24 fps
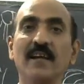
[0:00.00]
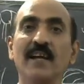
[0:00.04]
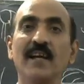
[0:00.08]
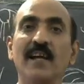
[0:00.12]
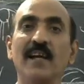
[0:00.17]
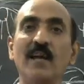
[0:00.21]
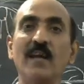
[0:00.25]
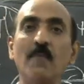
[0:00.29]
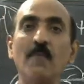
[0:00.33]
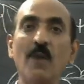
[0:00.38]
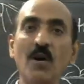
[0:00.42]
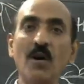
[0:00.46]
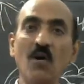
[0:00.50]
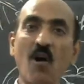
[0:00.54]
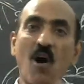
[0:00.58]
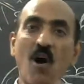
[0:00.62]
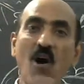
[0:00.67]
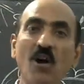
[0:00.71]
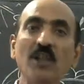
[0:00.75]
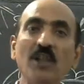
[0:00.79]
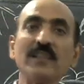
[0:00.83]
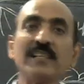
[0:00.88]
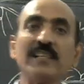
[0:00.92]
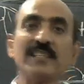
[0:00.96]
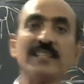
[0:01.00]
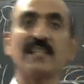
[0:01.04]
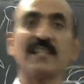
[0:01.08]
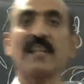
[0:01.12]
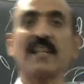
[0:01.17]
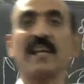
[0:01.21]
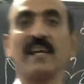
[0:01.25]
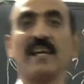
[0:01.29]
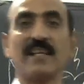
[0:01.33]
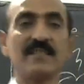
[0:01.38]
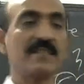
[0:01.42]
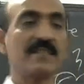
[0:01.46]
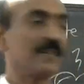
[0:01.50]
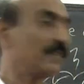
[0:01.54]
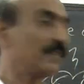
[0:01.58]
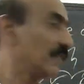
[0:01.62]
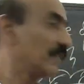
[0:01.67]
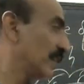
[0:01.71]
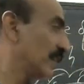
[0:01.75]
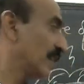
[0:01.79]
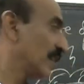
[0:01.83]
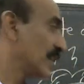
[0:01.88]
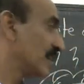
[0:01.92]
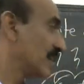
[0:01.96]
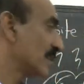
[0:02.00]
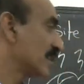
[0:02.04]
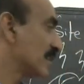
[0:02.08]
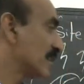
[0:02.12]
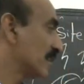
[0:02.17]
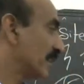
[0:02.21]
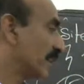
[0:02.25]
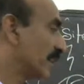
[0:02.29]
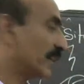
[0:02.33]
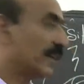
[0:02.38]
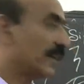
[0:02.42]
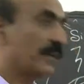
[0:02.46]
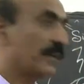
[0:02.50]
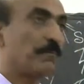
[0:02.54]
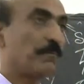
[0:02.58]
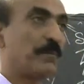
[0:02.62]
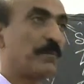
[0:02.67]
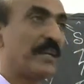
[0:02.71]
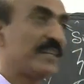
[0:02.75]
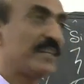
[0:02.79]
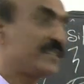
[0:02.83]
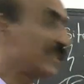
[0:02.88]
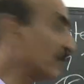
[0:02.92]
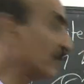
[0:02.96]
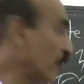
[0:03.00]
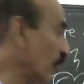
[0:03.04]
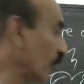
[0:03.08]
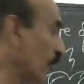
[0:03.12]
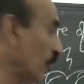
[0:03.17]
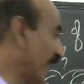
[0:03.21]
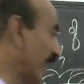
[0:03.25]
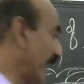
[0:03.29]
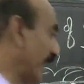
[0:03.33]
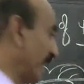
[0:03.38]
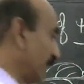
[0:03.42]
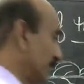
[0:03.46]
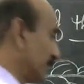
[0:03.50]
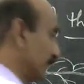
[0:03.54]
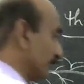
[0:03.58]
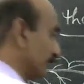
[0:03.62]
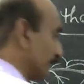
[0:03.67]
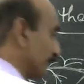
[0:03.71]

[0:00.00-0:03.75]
Among all these rays, visible ray